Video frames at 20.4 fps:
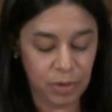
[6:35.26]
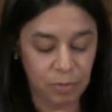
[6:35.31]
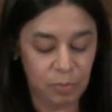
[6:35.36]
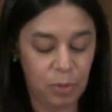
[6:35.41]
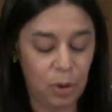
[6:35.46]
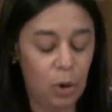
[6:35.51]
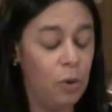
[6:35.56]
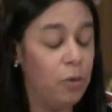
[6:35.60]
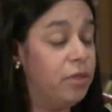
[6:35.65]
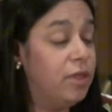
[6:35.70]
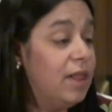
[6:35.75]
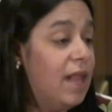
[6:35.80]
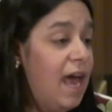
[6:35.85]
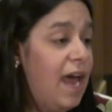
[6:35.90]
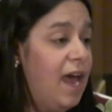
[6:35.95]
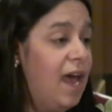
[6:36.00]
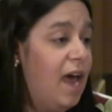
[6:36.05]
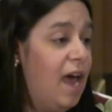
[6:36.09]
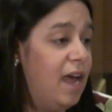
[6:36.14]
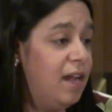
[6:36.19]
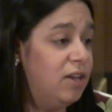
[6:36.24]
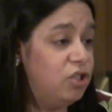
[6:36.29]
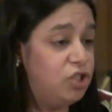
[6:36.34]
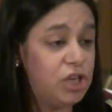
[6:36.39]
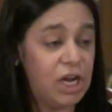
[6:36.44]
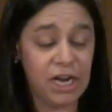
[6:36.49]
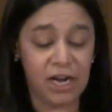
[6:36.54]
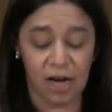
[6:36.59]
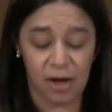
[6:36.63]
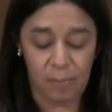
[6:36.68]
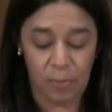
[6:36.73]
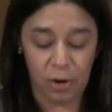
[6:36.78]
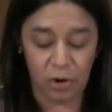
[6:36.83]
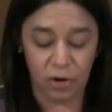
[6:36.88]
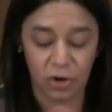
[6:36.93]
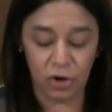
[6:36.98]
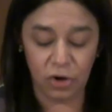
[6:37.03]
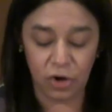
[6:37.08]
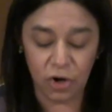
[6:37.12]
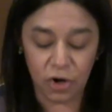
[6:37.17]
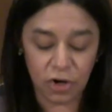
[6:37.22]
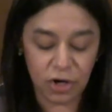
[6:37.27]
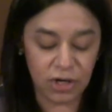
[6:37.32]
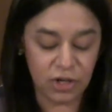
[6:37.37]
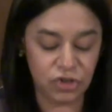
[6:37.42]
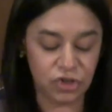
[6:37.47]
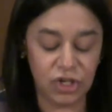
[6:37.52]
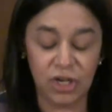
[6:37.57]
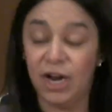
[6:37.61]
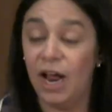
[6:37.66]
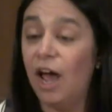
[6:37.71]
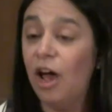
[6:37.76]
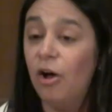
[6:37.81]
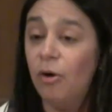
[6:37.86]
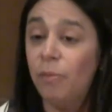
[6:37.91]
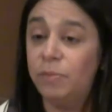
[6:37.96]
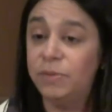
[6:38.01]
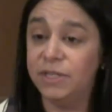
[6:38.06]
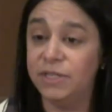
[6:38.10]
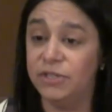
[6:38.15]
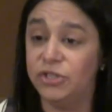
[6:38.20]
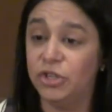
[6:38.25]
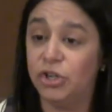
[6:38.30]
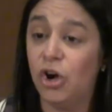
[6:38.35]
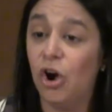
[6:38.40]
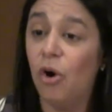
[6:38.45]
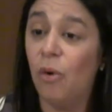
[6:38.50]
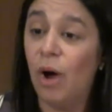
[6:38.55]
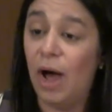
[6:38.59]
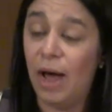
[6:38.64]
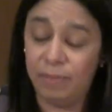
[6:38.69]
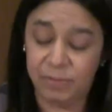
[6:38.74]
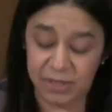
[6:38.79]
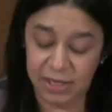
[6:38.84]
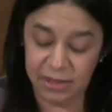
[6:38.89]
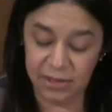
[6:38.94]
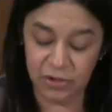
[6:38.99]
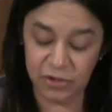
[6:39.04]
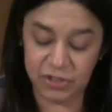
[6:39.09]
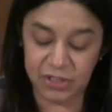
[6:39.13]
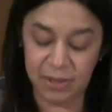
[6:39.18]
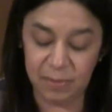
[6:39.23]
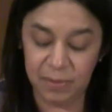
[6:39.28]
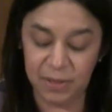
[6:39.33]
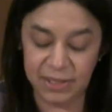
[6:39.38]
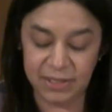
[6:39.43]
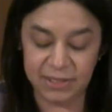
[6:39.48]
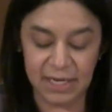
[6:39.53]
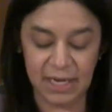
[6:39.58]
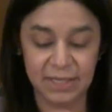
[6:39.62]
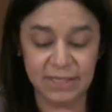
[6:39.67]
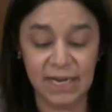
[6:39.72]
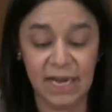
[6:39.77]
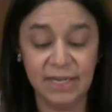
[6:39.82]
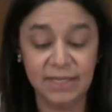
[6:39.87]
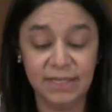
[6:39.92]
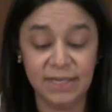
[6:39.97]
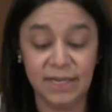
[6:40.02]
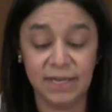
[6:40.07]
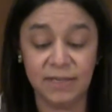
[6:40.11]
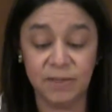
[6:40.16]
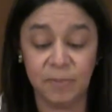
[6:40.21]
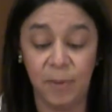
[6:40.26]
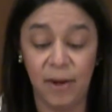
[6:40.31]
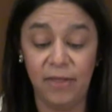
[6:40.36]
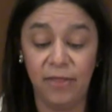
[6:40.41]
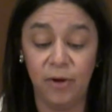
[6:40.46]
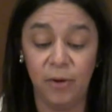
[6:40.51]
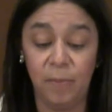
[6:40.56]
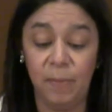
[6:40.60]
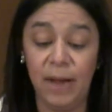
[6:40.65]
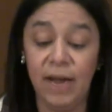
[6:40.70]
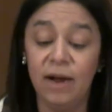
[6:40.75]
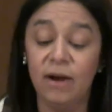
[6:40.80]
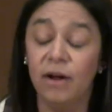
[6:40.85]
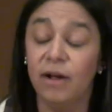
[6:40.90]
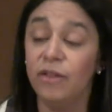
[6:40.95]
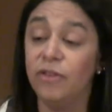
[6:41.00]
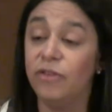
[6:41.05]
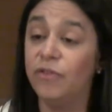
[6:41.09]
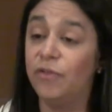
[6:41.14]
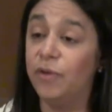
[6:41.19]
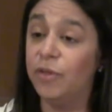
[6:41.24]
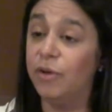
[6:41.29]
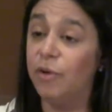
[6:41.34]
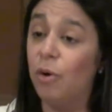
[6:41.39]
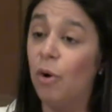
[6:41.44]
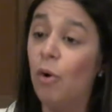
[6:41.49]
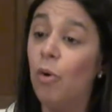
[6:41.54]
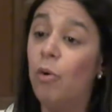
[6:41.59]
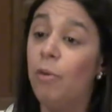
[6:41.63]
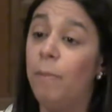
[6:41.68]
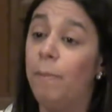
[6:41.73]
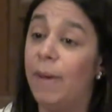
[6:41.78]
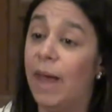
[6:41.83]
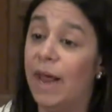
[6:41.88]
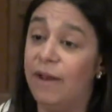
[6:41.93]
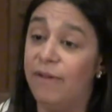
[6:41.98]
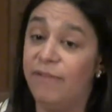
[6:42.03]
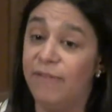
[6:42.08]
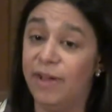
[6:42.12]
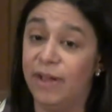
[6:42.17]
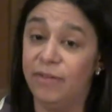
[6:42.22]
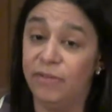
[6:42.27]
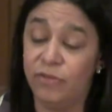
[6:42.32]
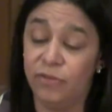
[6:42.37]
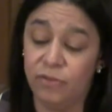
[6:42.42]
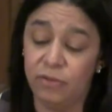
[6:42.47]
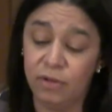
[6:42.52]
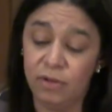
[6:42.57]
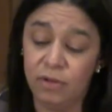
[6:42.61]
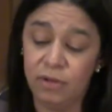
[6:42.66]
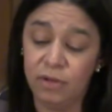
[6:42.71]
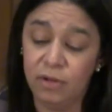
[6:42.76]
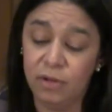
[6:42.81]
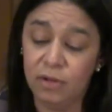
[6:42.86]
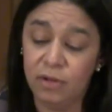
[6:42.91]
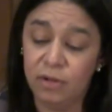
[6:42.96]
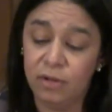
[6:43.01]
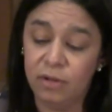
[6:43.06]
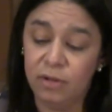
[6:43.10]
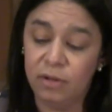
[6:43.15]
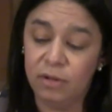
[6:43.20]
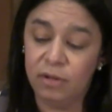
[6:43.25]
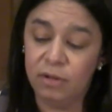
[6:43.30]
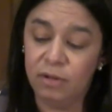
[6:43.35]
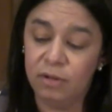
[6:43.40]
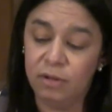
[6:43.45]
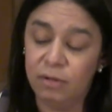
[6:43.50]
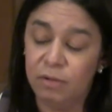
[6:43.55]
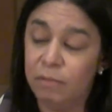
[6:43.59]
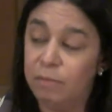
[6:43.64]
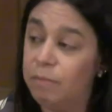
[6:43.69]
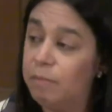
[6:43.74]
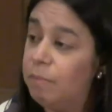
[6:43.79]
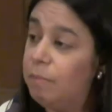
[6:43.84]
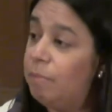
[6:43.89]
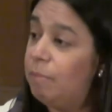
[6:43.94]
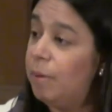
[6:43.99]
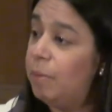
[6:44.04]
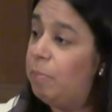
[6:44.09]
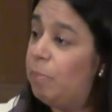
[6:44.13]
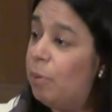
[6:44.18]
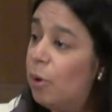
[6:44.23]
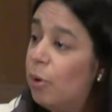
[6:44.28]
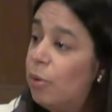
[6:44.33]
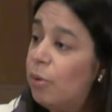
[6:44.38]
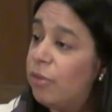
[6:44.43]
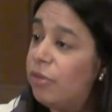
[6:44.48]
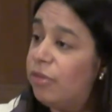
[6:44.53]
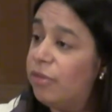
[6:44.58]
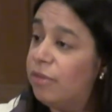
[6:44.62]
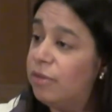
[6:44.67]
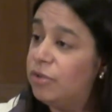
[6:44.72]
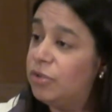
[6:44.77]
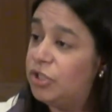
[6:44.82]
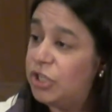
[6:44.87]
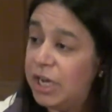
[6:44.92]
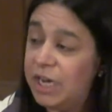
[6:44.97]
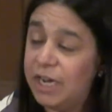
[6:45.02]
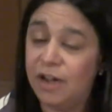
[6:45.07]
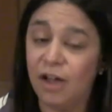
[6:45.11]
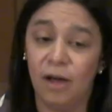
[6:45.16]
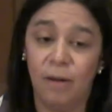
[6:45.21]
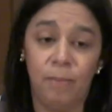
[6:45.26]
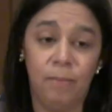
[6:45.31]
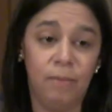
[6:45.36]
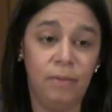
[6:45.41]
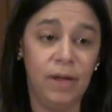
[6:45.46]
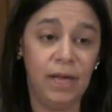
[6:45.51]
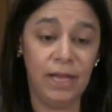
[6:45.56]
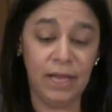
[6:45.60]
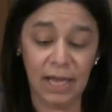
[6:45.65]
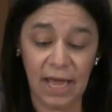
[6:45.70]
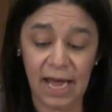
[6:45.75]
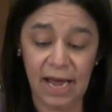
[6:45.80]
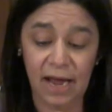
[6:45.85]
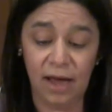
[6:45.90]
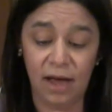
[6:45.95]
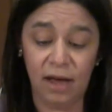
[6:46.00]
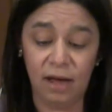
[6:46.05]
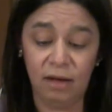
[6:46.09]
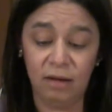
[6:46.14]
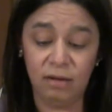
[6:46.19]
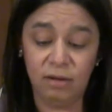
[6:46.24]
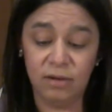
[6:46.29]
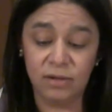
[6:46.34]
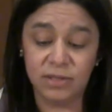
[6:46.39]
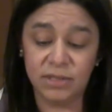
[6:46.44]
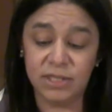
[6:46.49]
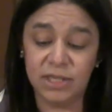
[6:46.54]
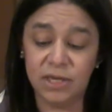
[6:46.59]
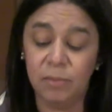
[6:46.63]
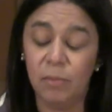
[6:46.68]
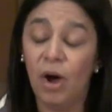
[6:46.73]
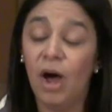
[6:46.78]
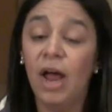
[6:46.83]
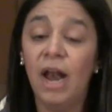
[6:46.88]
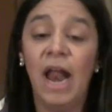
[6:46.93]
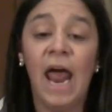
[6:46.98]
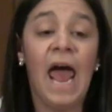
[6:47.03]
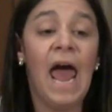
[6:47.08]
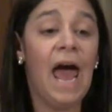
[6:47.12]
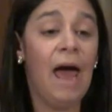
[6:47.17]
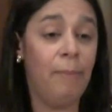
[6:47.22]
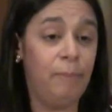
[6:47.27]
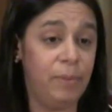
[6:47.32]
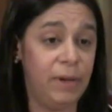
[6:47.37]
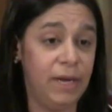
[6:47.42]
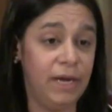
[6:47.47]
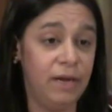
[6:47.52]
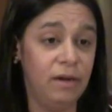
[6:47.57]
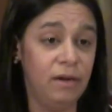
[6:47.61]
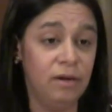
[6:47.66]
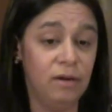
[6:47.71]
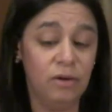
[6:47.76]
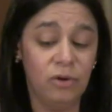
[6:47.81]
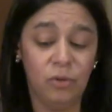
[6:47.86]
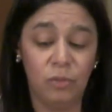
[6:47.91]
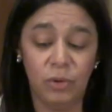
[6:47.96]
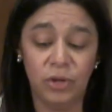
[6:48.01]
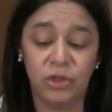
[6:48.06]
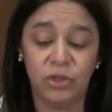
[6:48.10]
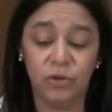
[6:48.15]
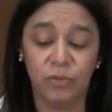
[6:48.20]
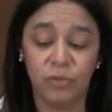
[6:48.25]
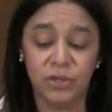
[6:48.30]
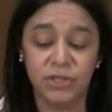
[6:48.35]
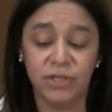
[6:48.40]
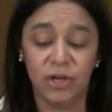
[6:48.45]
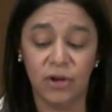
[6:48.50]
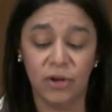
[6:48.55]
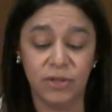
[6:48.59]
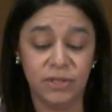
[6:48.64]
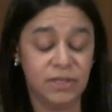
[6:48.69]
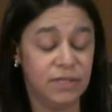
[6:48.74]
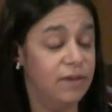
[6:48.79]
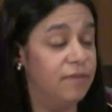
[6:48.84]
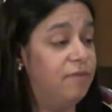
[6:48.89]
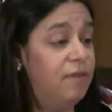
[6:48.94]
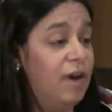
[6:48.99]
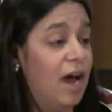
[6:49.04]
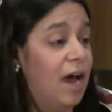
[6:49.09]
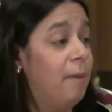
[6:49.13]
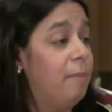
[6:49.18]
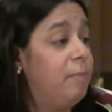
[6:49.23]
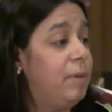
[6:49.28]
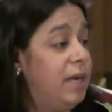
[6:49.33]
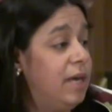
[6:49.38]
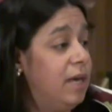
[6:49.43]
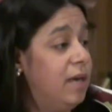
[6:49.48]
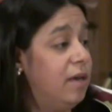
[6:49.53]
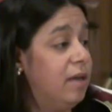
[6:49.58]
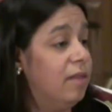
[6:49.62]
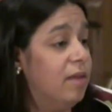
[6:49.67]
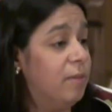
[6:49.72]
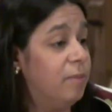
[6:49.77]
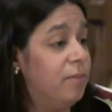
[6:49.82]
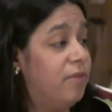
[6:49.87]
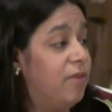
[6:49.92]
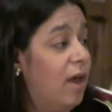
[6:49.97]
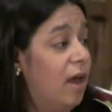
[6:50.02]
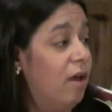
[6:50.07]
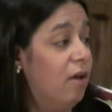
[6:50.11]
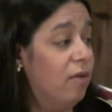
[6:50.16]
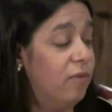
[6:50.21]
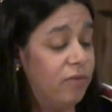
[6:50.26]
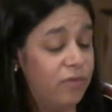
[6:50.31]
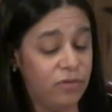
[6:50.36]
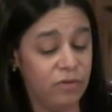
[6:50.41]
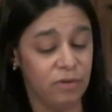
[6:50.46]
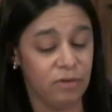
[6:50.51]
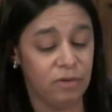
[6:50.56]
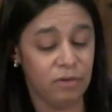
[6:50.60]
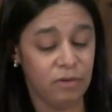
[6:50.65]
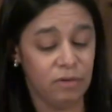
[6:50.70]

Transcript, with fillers: Both Leah and Jacob are encouraged and helped into co-opting their siblings' identities by their parents for their own benefits. But both Jacob and Leah seem unhappy with the results of not being themselves.